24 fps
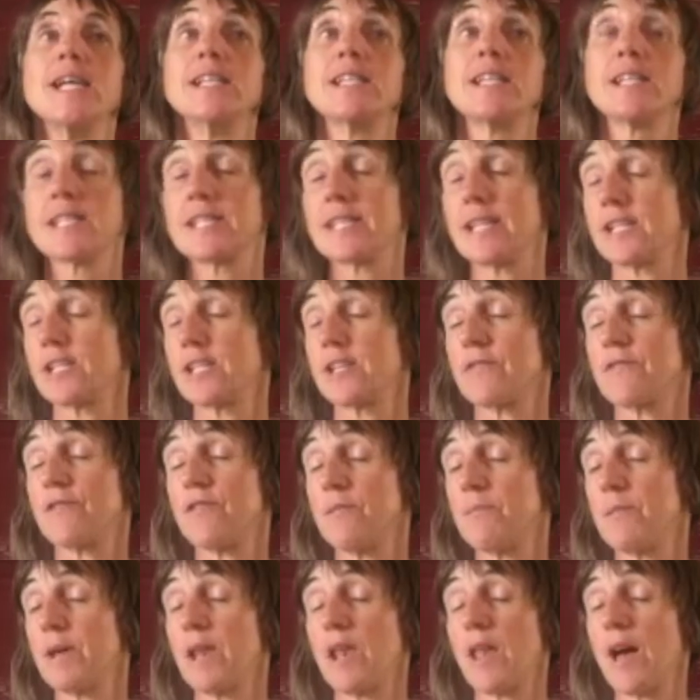descended
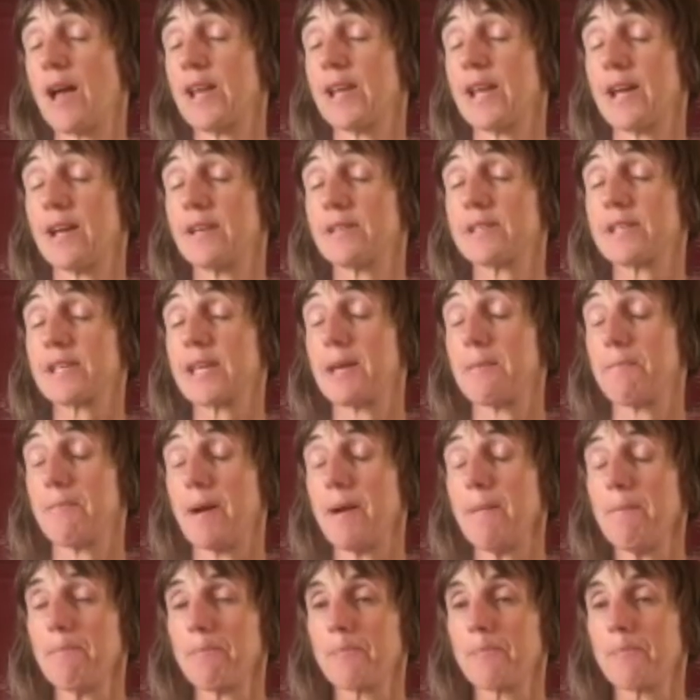from a lighthouse keeper.